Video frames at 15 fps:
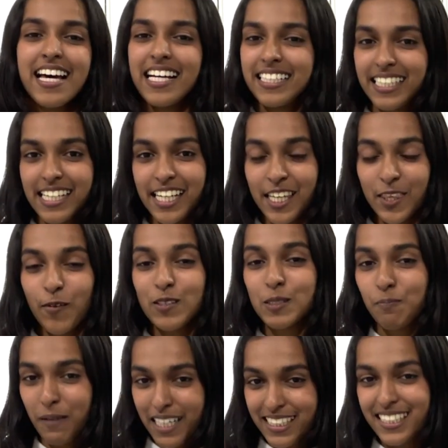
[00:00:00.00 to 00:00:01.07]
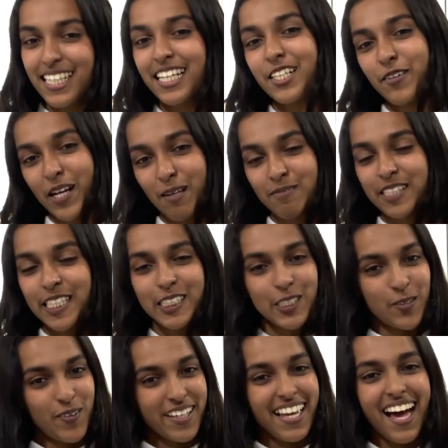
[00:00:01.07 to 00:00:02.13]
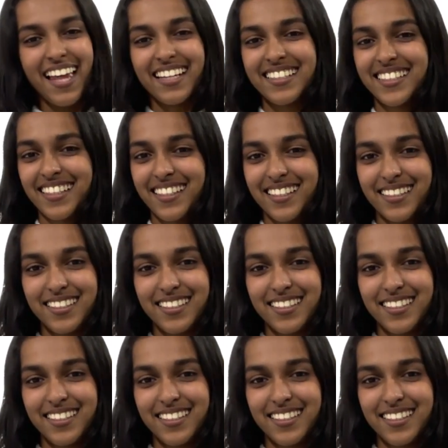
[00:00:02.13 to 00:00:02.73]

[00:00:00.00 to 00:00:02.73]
turning those pictured dreams into reality.